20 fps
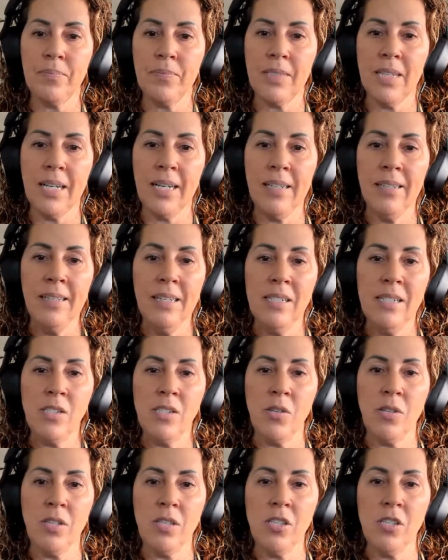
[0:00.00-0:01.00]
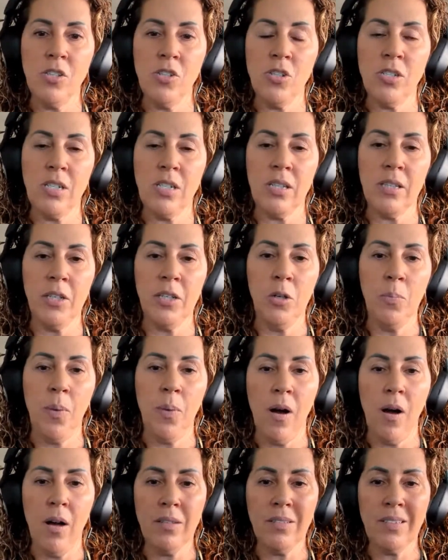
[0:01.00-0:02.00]
Okay. So this is just a little
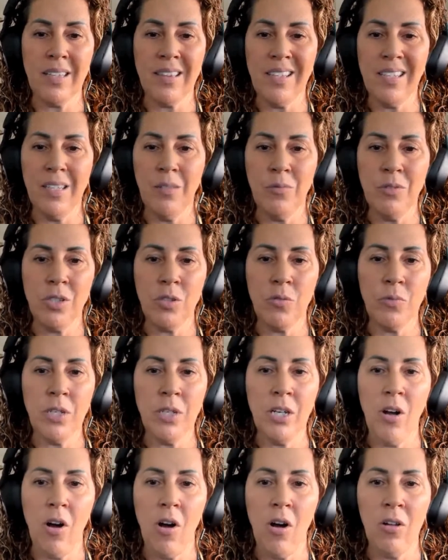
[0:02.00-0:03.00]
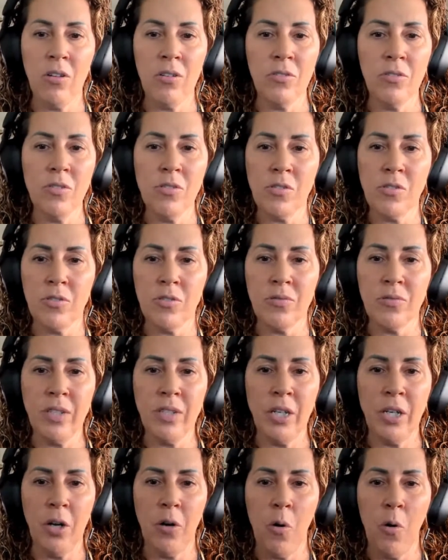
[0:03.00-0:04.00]
box. I think it was $3
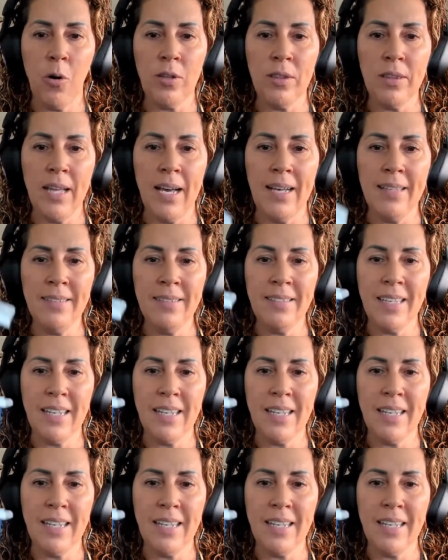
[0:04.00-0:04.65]
or less.